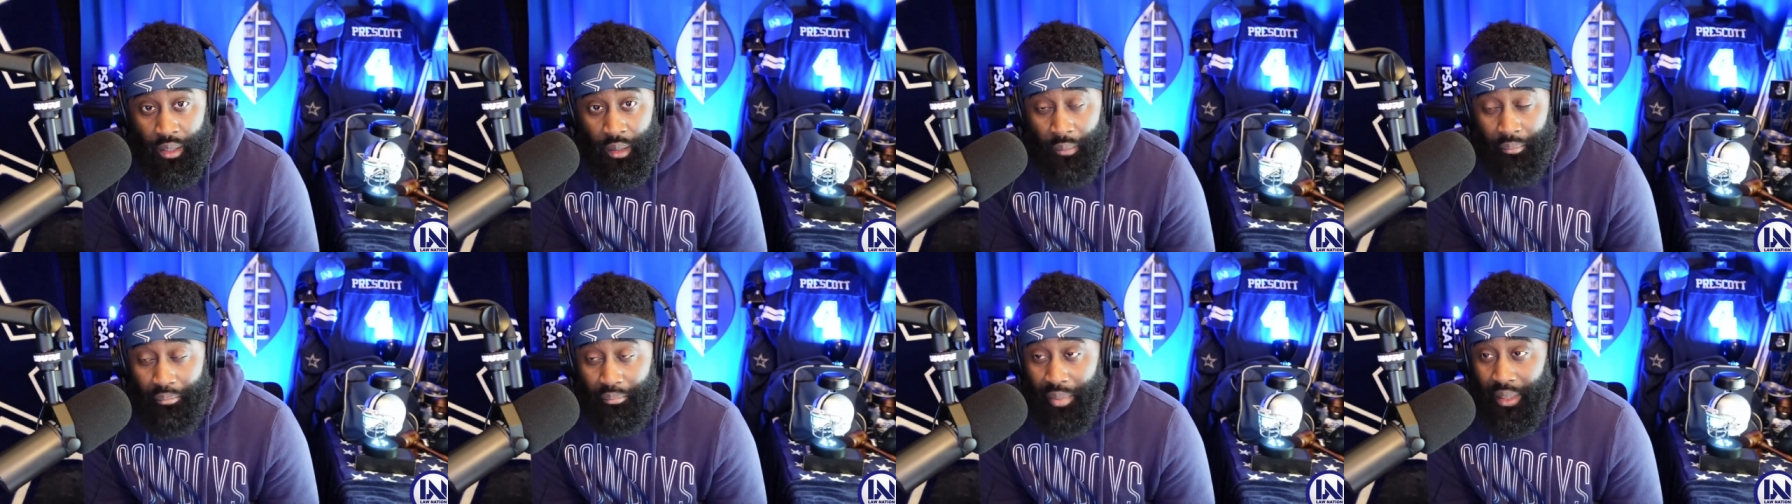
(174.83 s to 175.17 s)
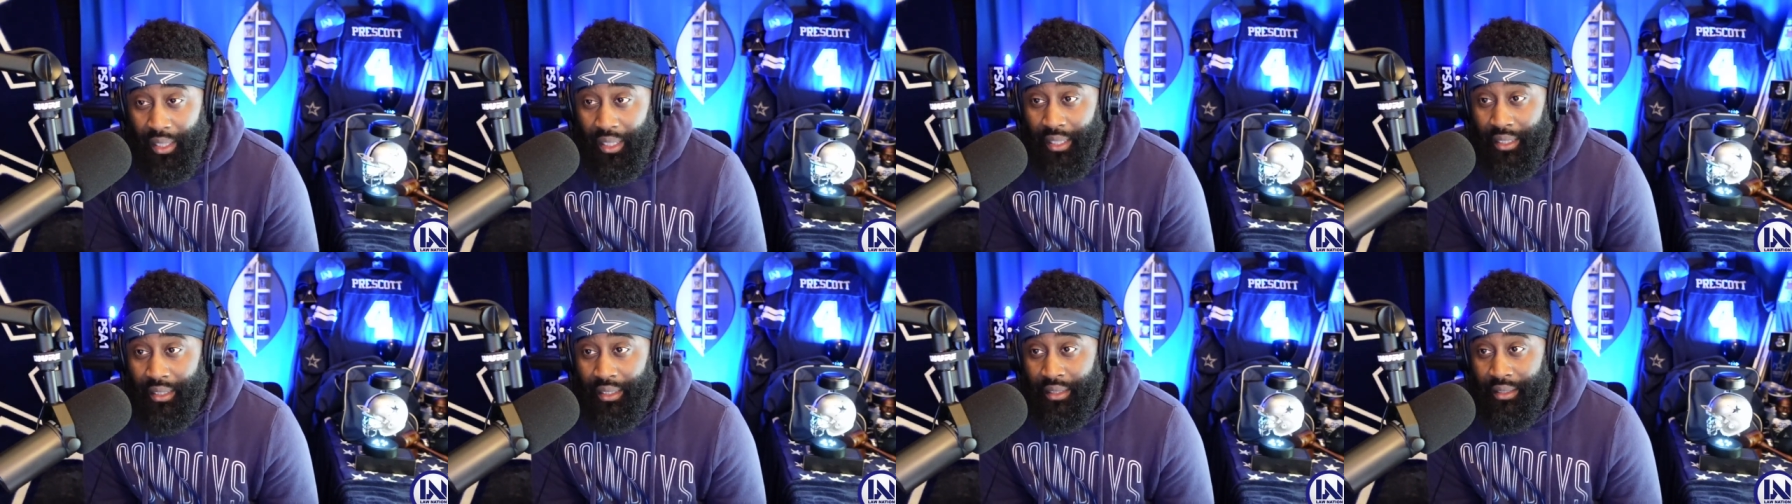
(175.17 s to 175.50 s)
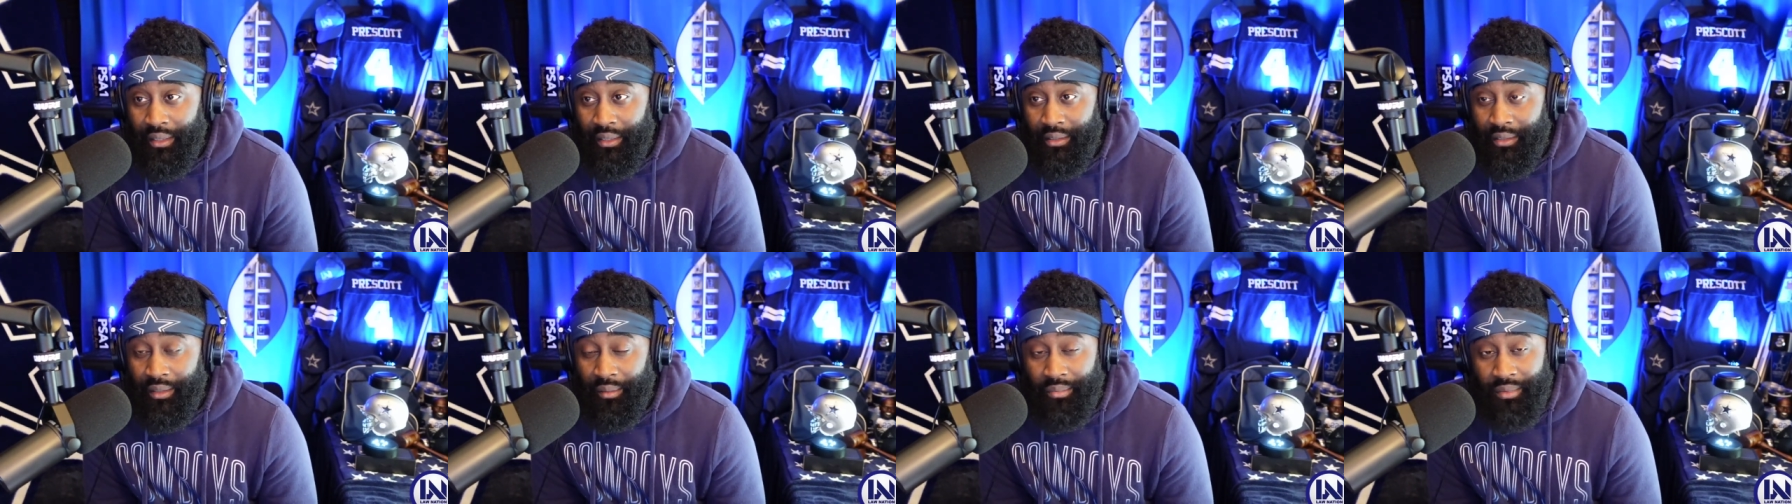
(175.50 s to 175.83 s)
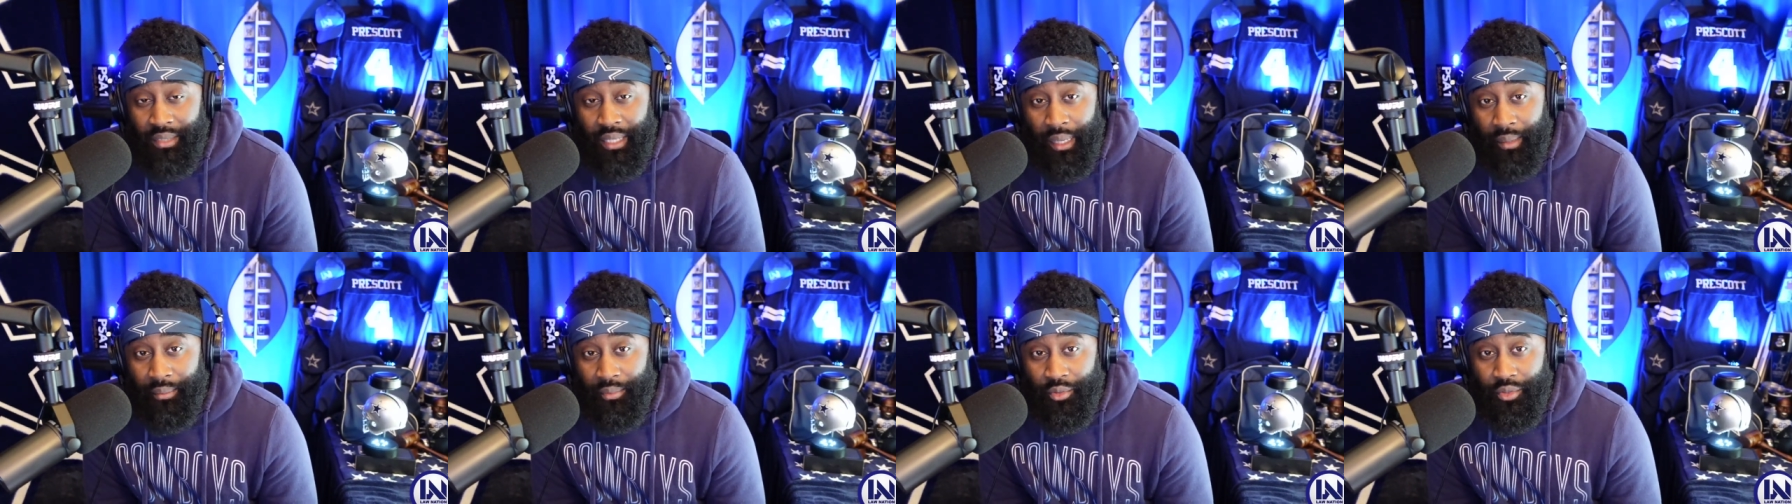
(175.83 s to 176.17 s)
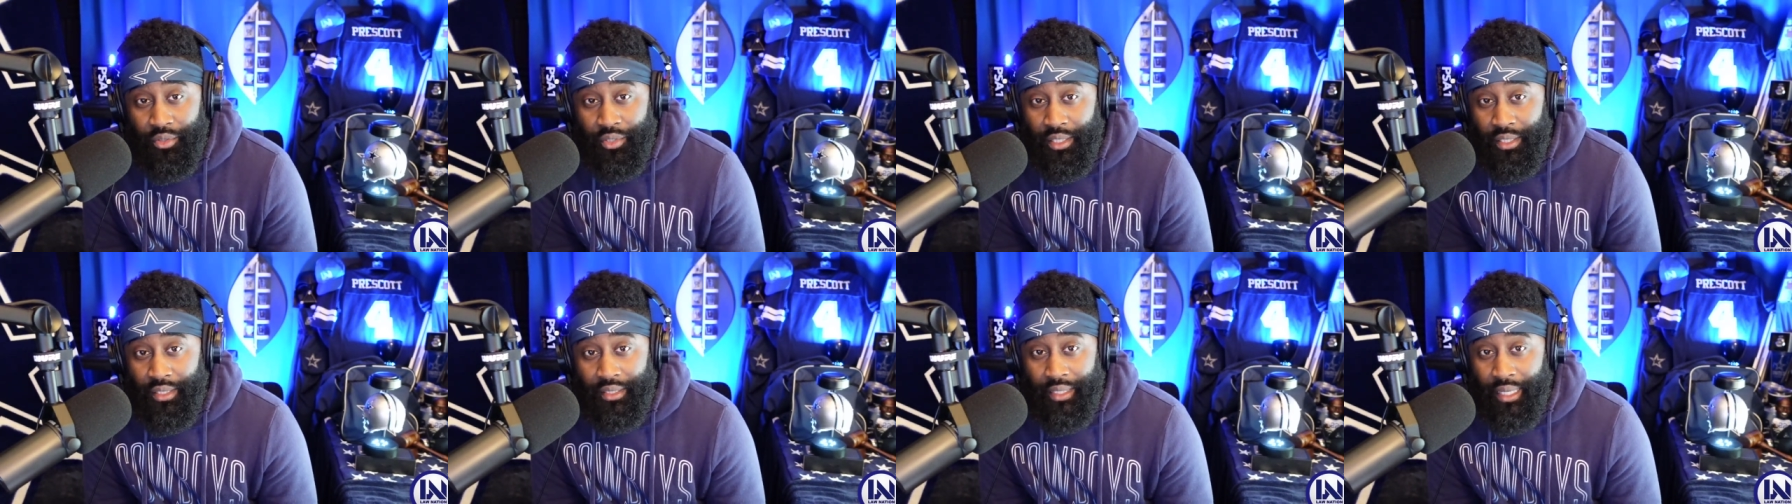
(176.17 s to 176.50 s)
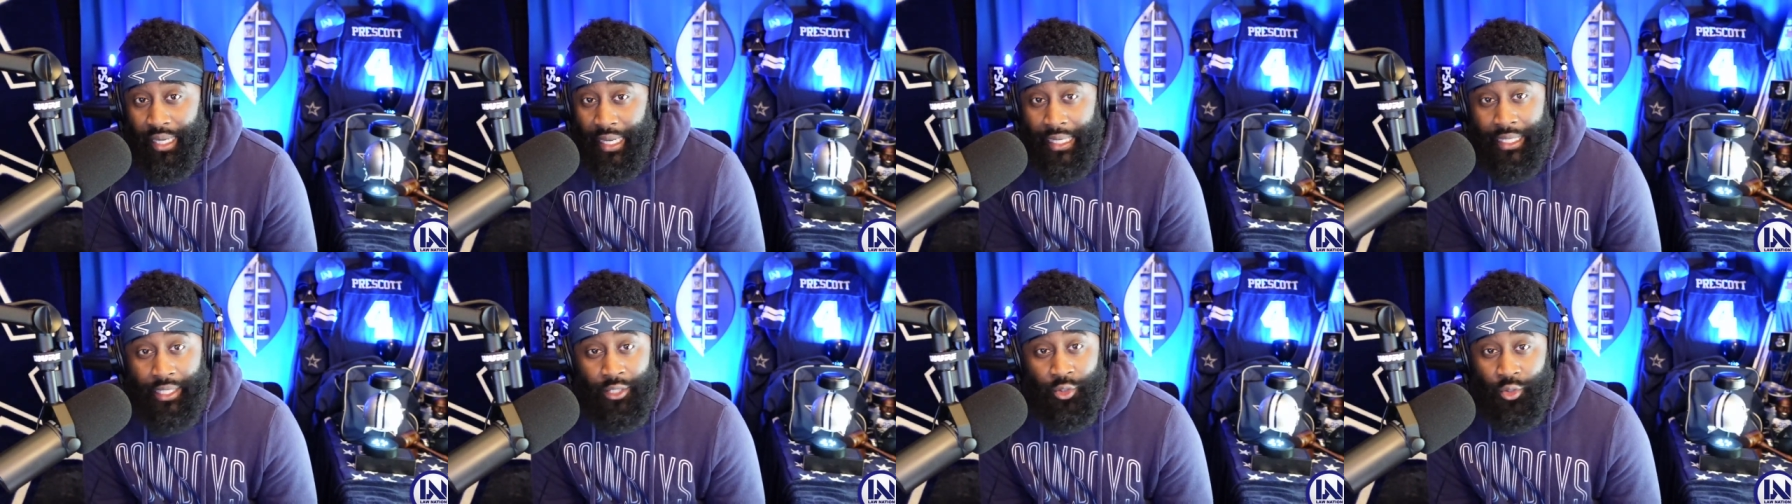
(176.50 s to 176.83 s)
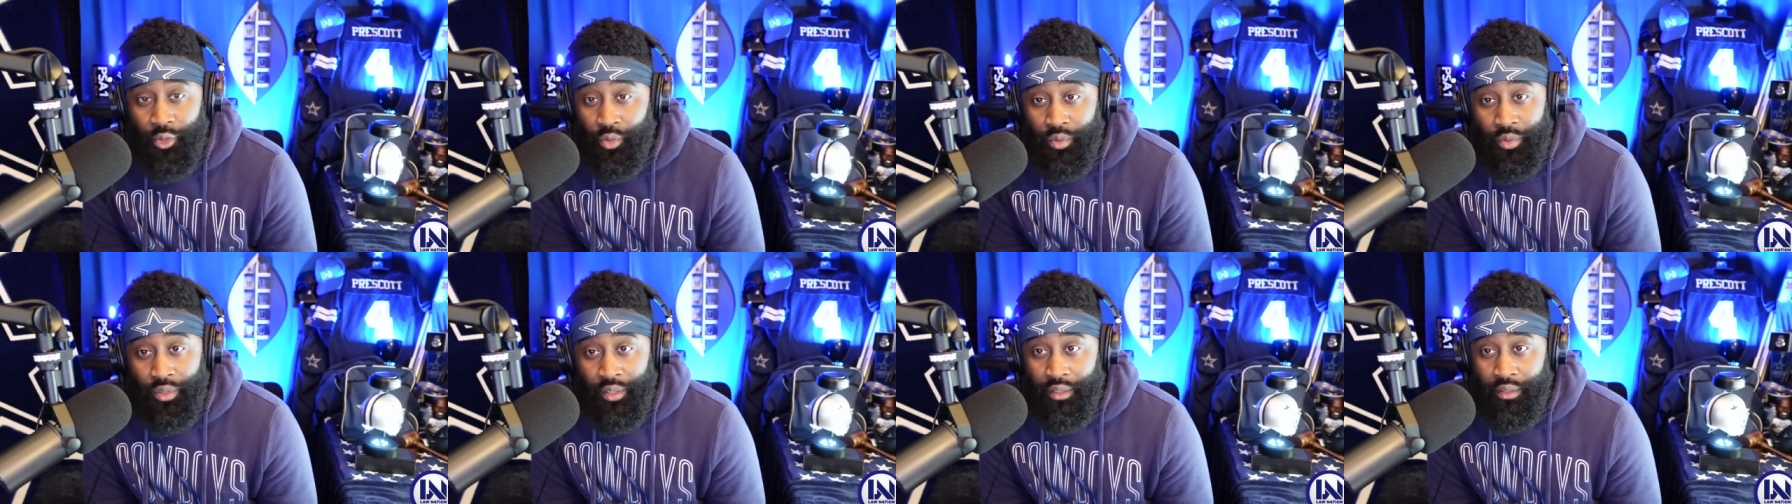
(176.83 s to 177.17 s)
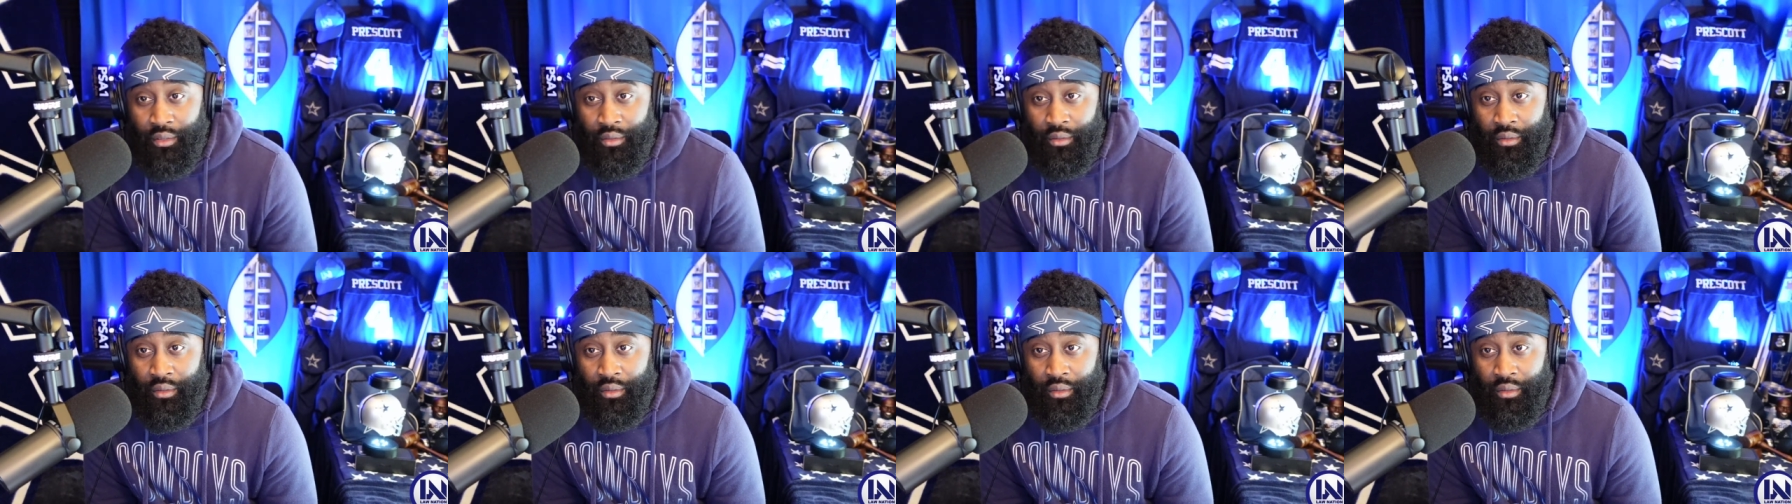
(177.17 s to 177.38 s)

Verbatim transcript: but sometimes you just can't do it.